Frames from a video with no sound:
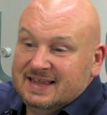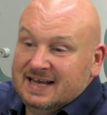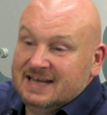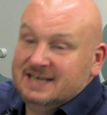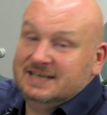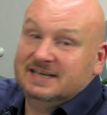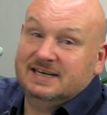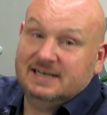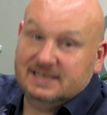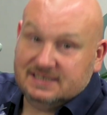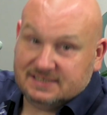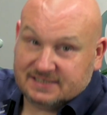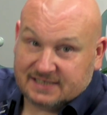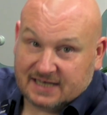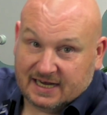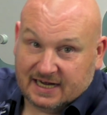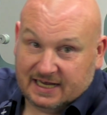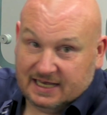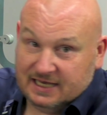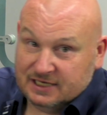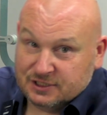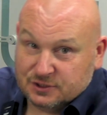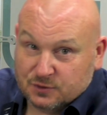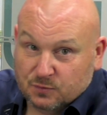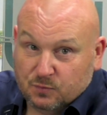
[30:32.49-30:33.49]
Then you need to
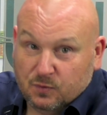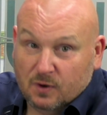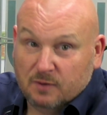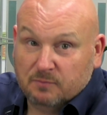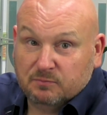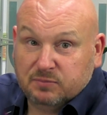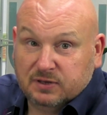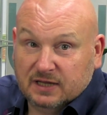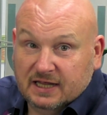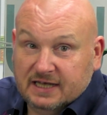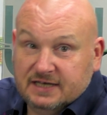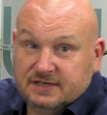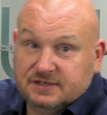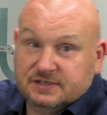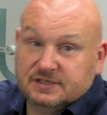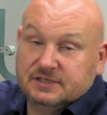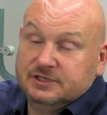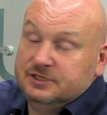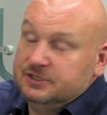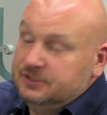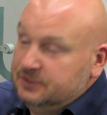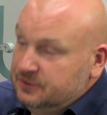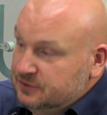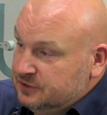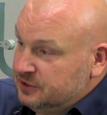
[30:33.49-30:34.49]
get it into one
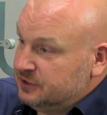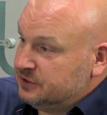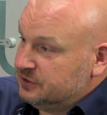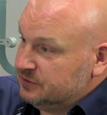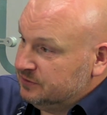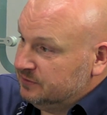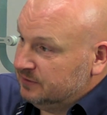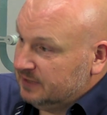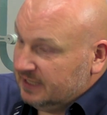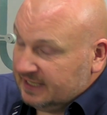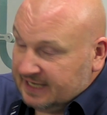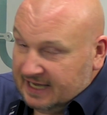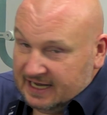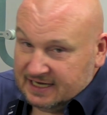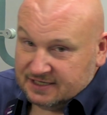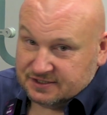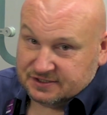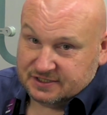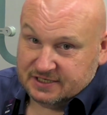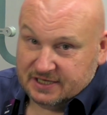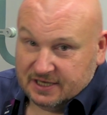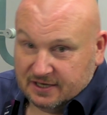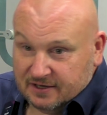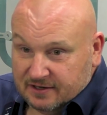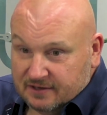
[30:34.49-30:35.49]
place, and you use a tool like
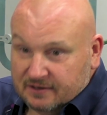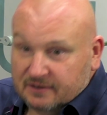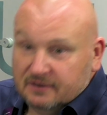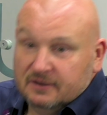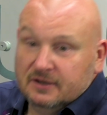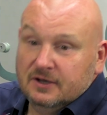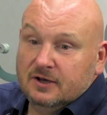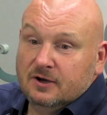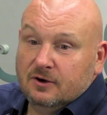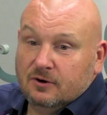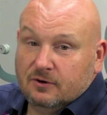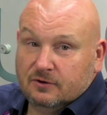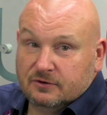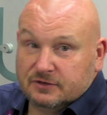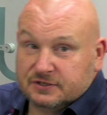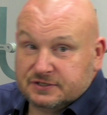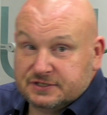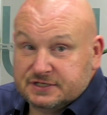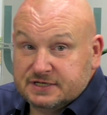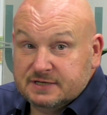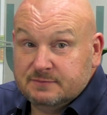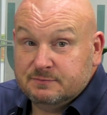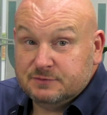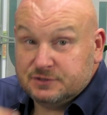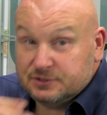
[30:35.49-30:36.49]
XDR or
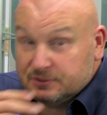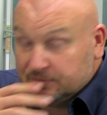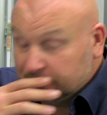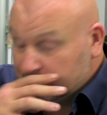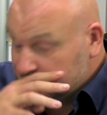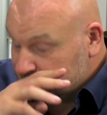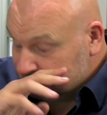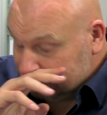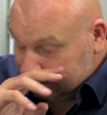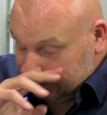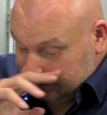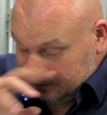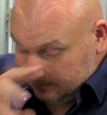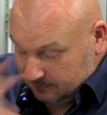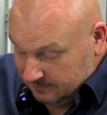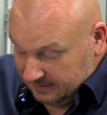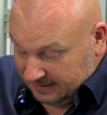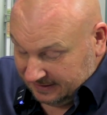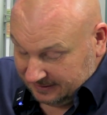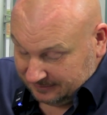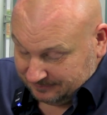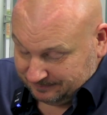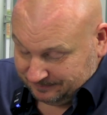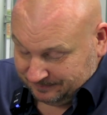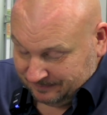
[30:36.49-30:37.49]
a SIM tool to do
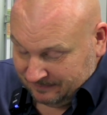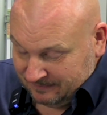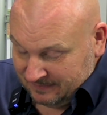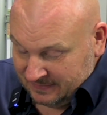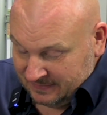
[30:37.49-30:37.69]
that.